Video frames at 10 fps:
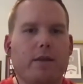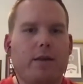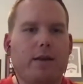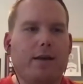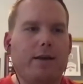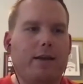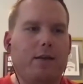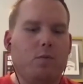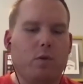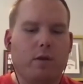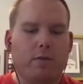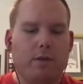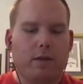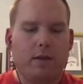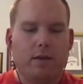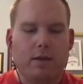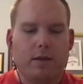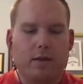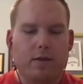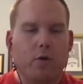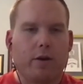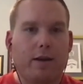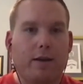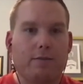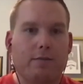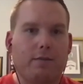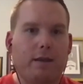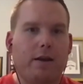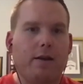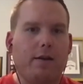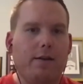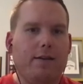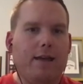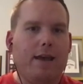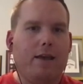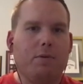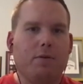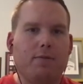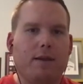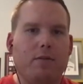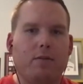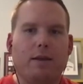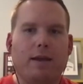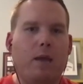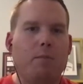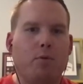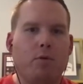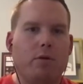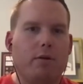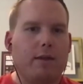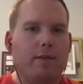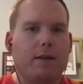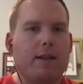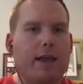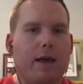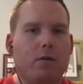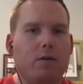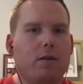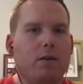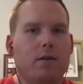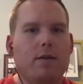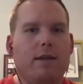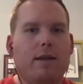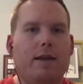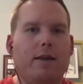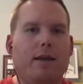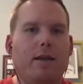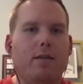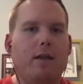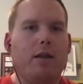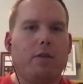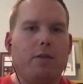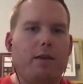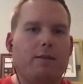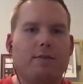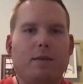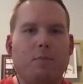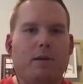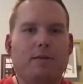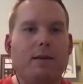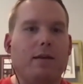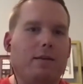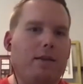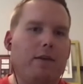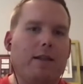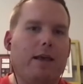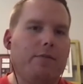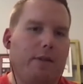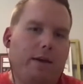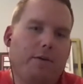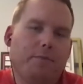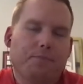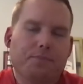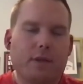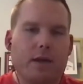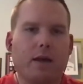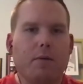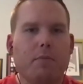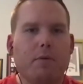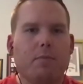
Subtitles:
and one of the organizers there had built out a game board in the cloud, and a lot of the things can be done in the cloud now. But